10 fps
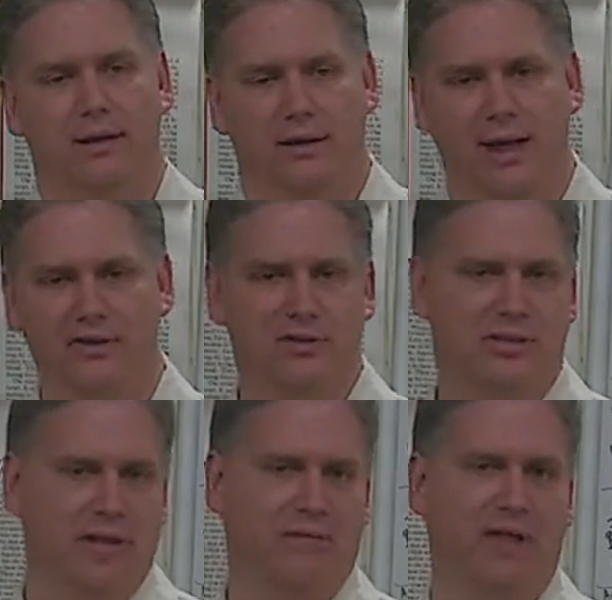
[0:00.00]
How'd you
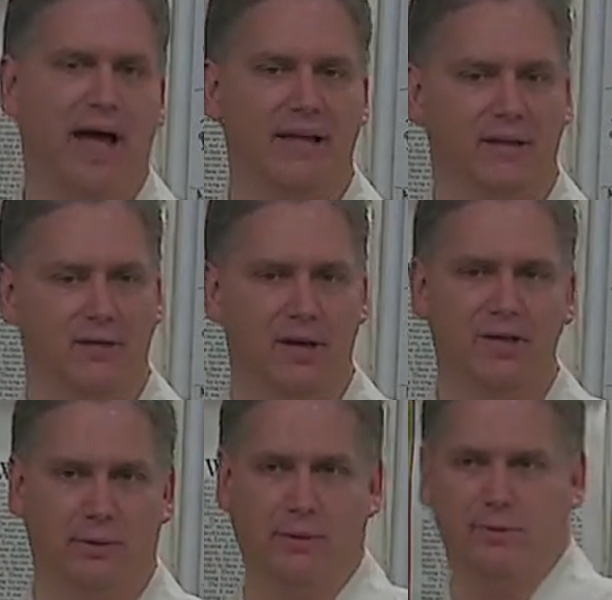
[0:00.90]
stay flat?
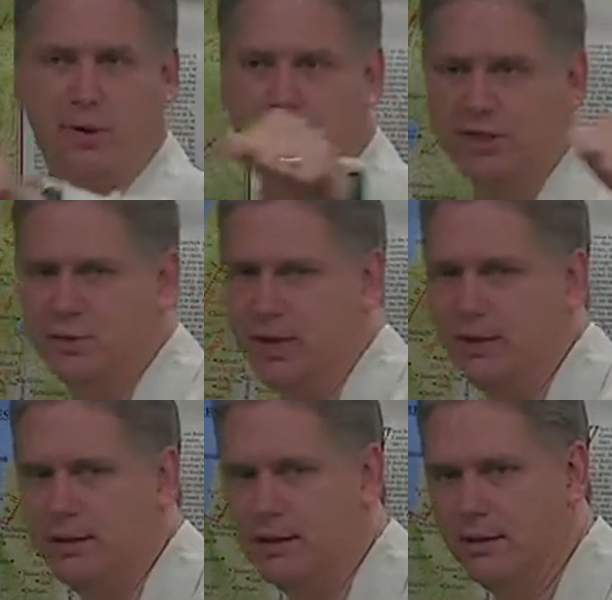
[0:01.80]
Especially when I was going this way.
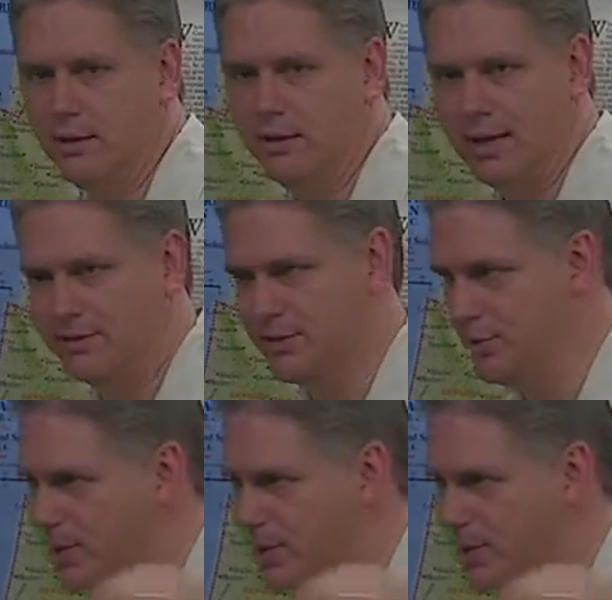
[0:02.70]
I was doing